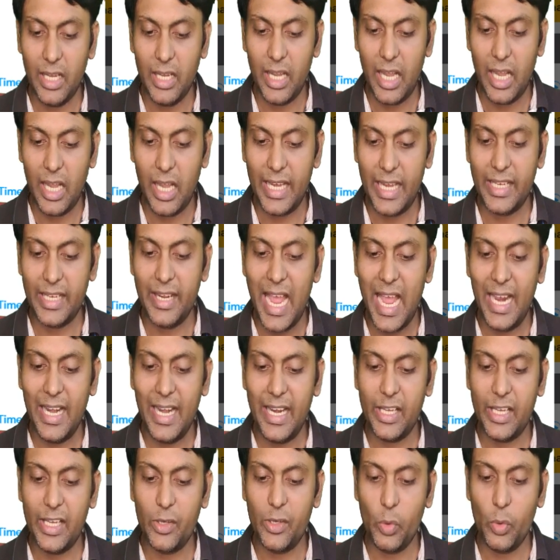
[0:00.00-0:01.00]
I can add a
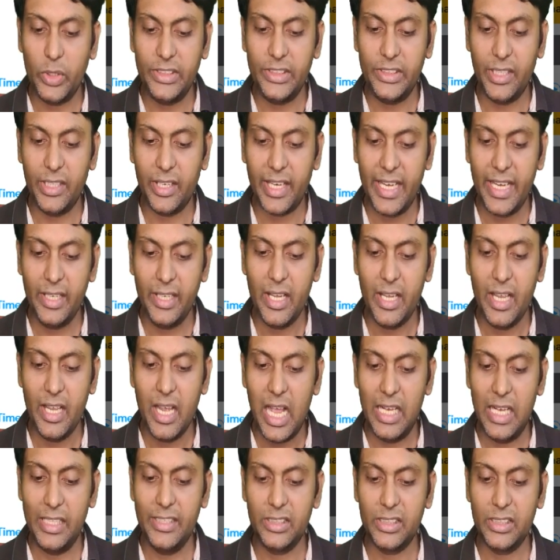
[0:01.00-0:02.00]
question again.
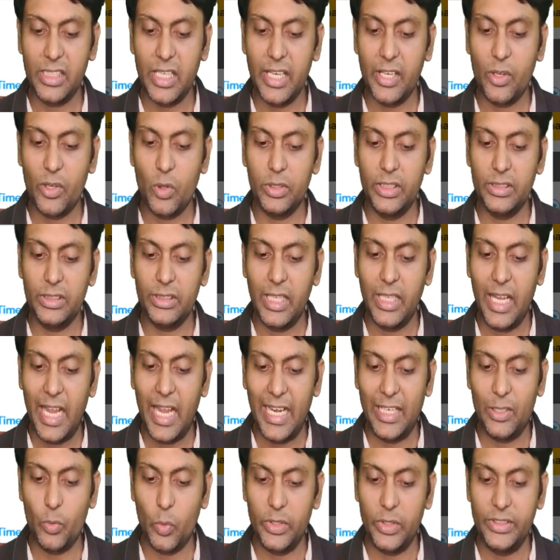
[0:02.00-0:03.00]
I'll just click on this
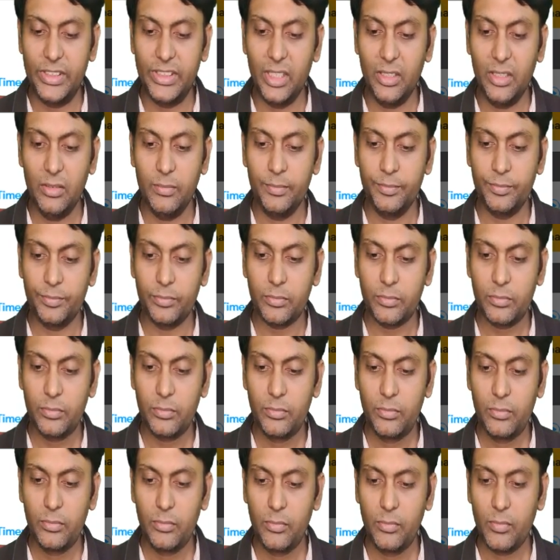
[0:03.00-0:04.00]
add question.
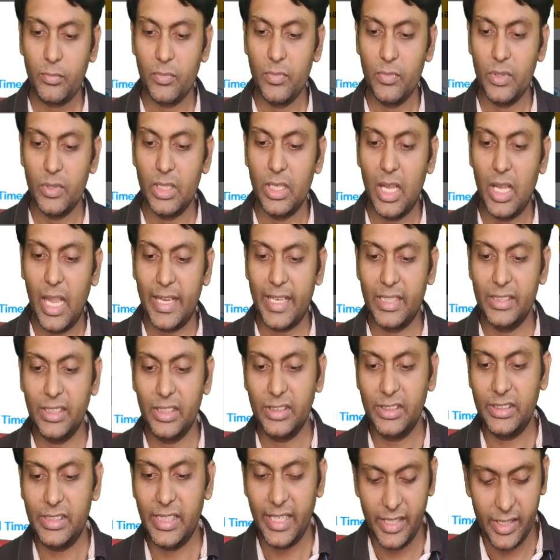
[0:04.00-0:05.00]
I can
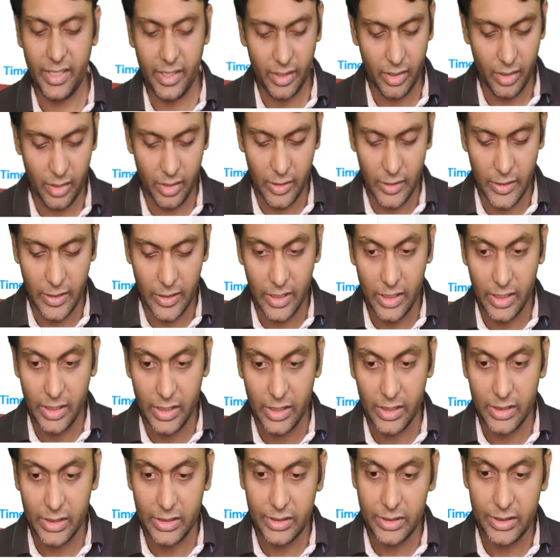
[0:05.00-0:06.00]
just say here
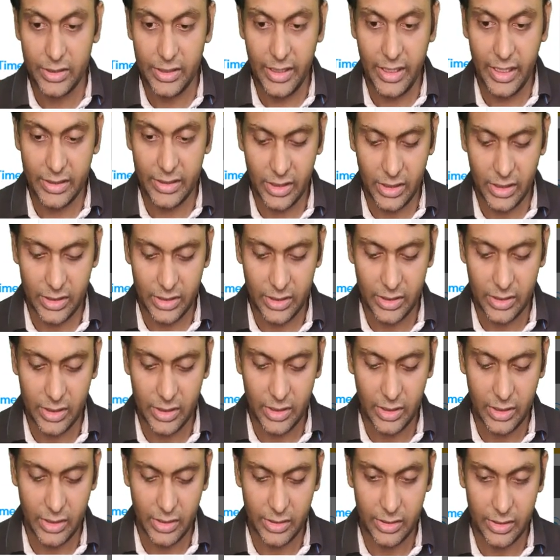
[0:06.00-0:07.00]
CSS
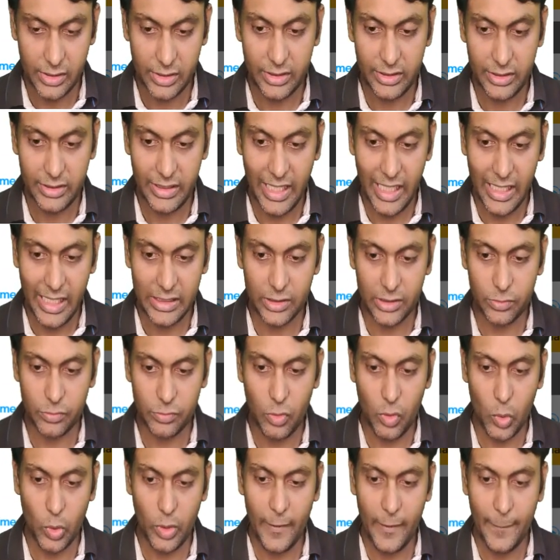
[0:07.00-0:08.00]
stands
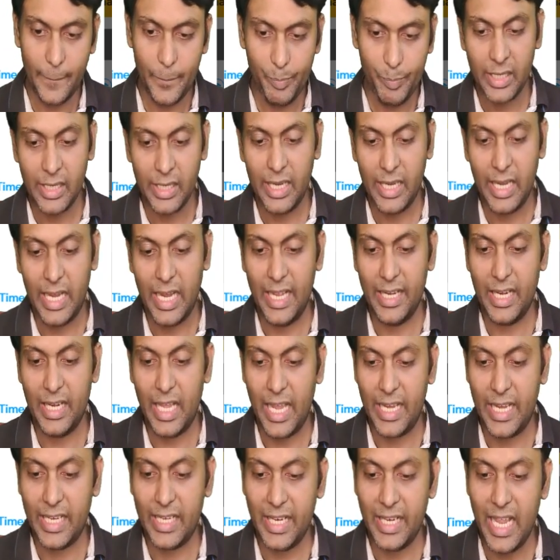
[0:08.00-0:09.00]
for, and
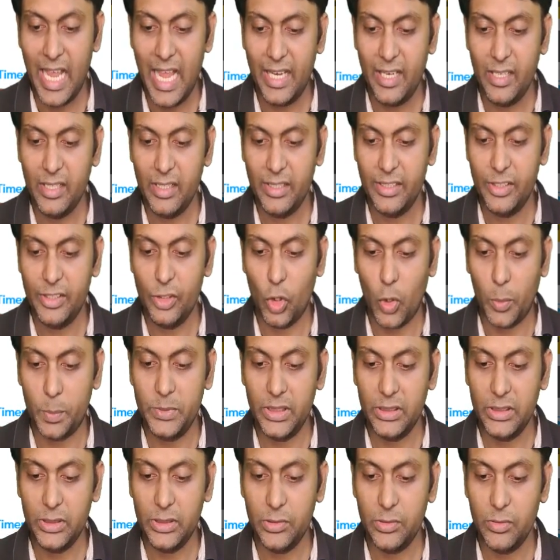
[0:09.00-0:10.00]
I can add the
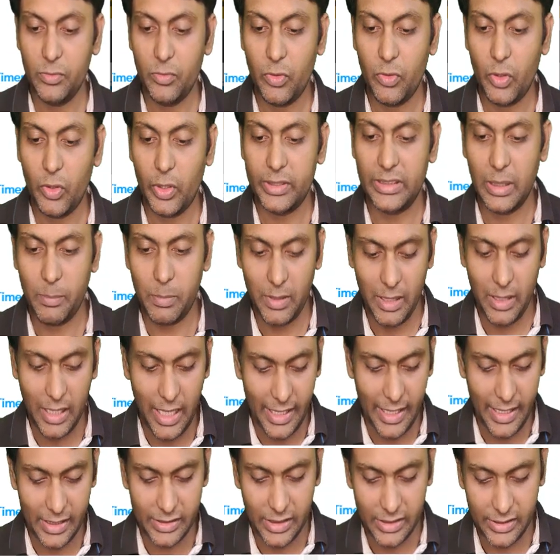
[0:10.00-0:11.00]
options. For example, I
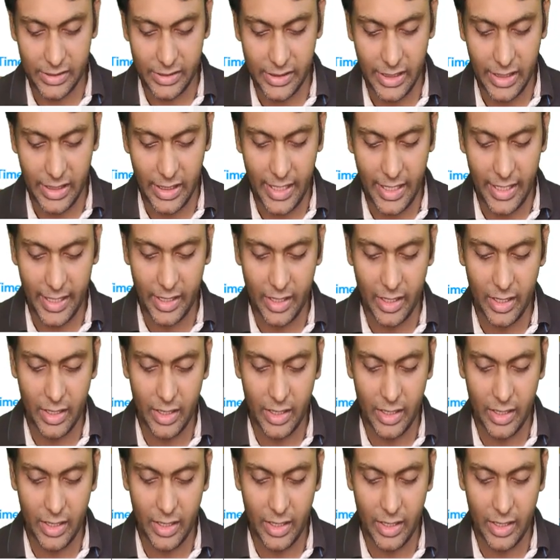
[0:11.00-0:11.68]
can just say like